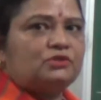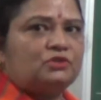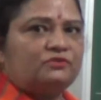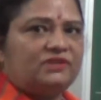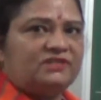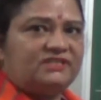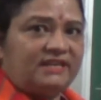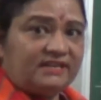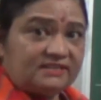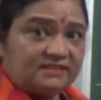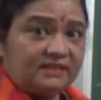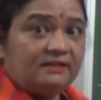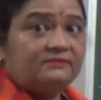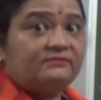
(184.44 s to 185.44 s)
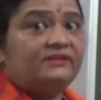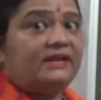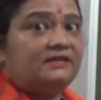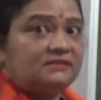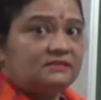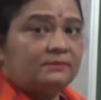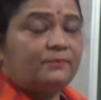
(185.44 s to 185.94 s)
towards itself, that
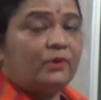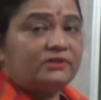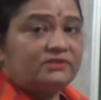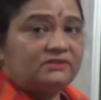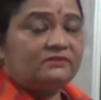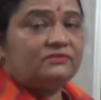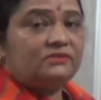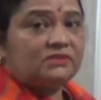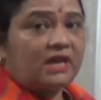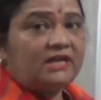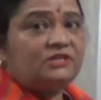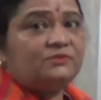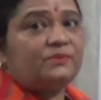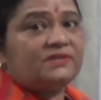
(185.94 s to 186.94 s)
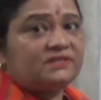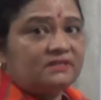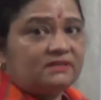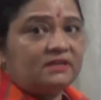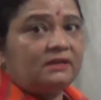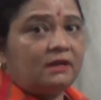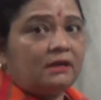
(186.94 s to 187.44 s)
is the positive charge present
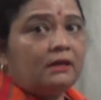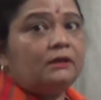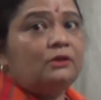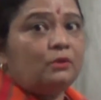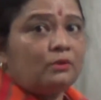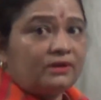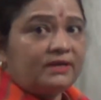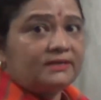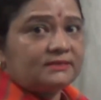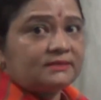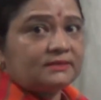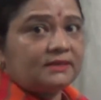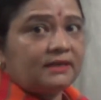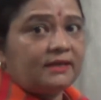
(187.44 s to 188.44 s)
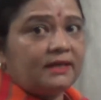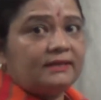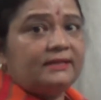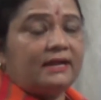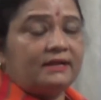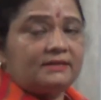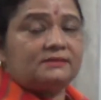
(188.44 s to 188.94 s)
in the nucleus,
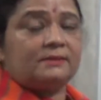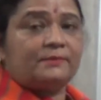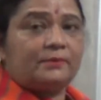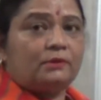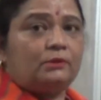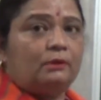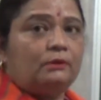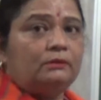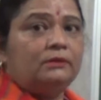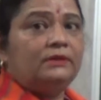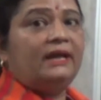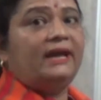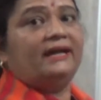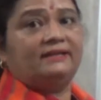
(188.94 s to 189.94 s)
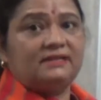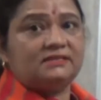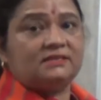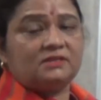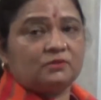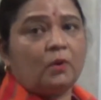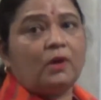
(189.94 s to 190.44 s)
that is the proton, and this
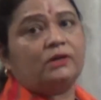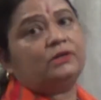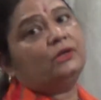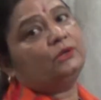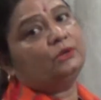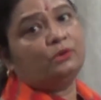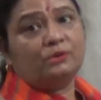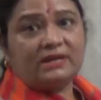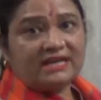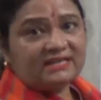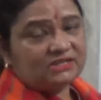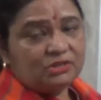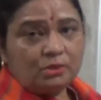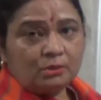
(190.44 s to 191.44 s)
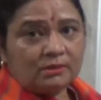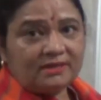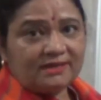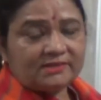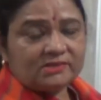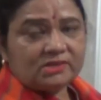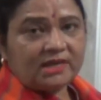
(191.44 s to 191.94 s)
is what? Known as
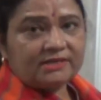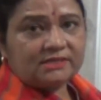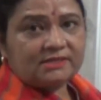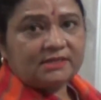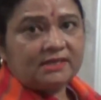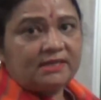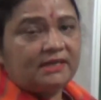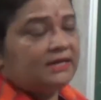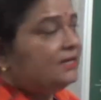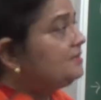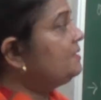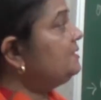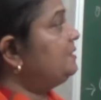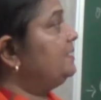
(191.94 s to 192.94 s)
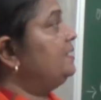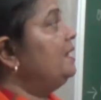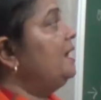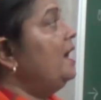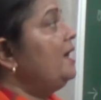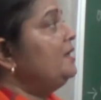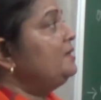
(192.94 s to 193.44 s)
nuclear charge, isn't it?
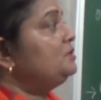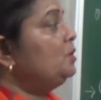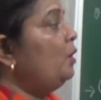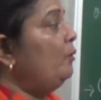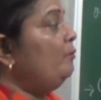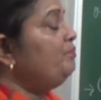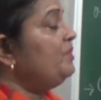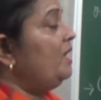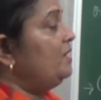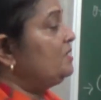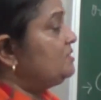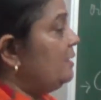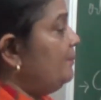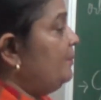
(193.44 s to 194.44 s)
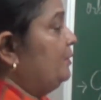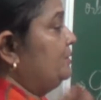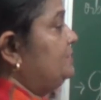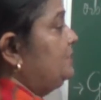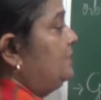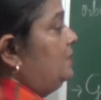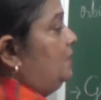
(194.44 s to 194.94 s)
So, suppose,